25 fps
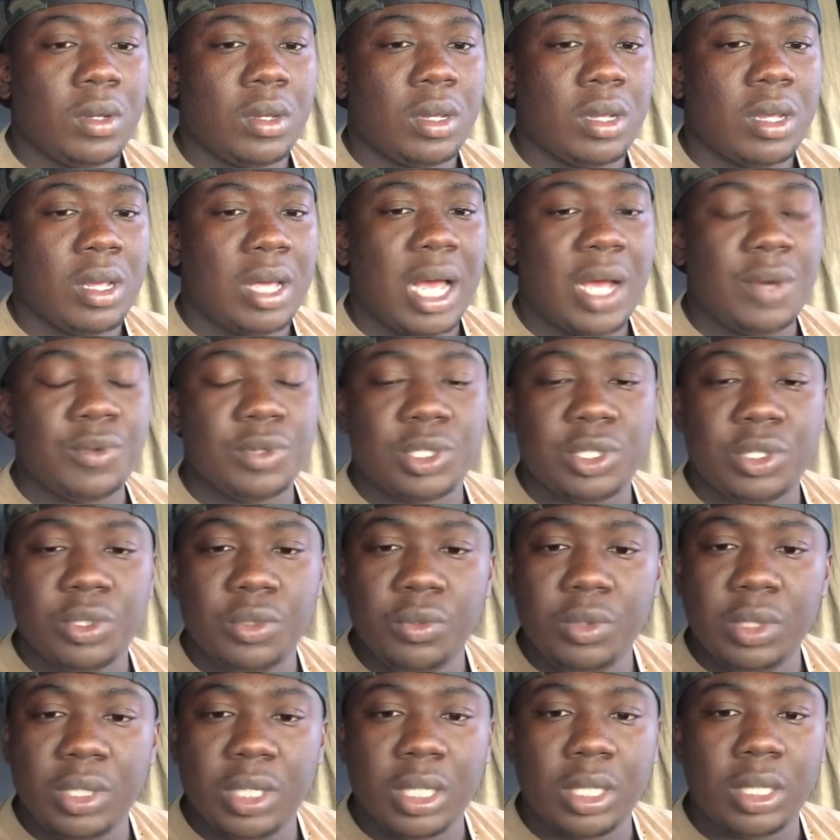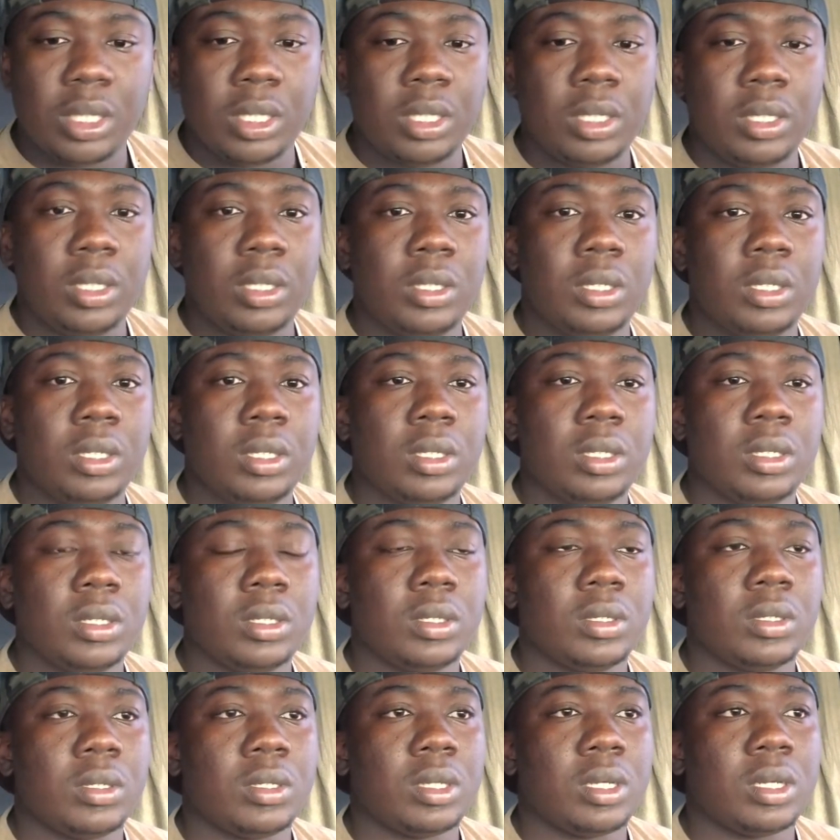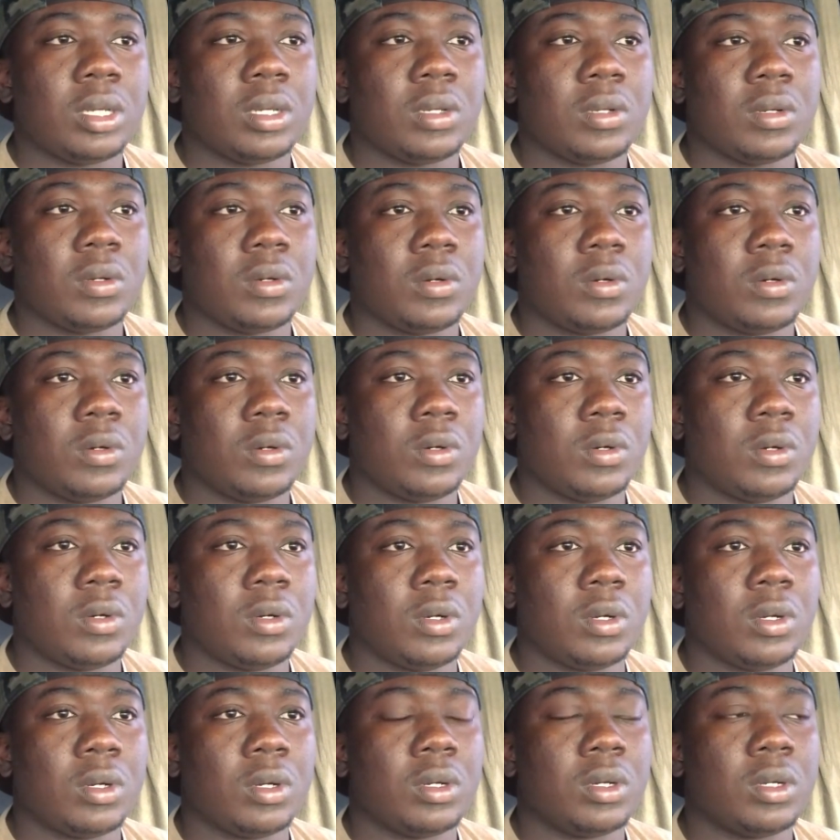I was too young, or